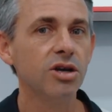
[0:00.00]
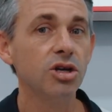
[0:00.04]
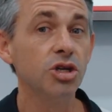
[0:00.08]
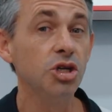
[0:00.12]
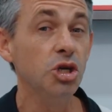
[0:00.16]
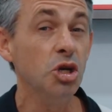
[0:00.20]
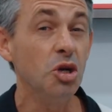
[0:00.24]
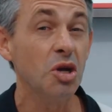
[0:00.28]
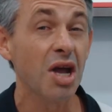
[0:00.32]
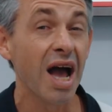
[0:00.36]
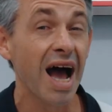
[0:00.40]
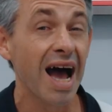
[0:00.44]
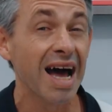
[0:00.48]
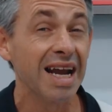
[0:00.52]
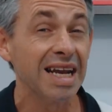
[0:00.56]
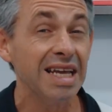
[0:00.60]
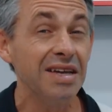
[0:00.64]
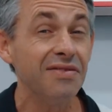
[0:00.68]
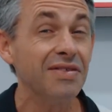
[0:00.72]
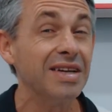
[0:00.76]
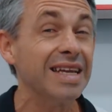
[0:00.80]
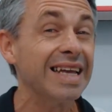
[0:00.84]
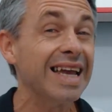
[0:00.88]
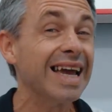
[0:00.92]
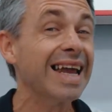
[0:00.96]
you can't
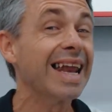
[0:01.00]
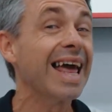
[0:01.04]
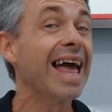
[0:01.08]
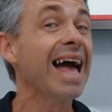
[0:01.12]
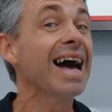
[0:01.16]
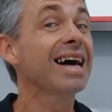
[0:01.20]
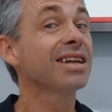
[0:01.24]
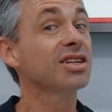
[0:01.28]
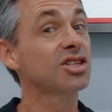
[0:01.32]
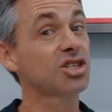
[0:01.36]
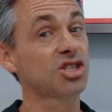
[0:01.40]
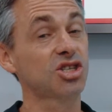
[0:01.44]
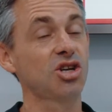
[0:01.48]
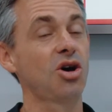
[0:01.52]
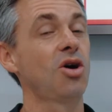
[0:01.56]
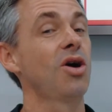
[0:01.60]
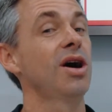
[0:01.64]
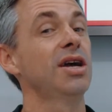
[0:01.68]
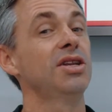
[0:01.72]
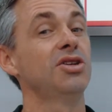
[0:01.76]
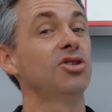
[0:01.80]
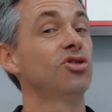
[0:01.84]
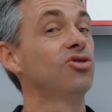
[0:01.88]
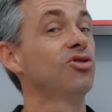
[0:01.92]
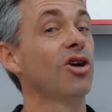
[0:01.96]
even get
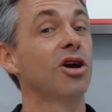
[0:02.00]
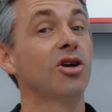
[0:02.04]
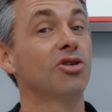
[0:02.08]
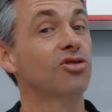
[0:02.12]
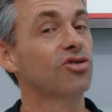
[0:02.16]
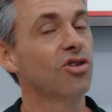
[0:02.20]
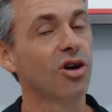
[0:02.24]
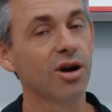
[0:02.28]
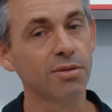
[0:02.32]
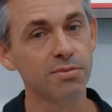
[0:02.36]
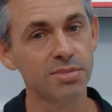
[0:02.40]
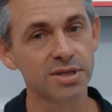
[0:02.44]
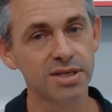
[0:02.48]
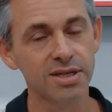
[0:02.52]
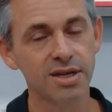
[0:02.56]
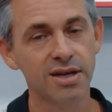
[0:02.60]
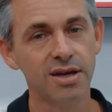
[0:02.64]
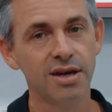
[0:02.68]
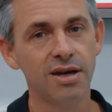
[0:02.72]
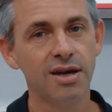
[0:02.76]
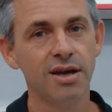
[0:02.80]
outside to grow crops.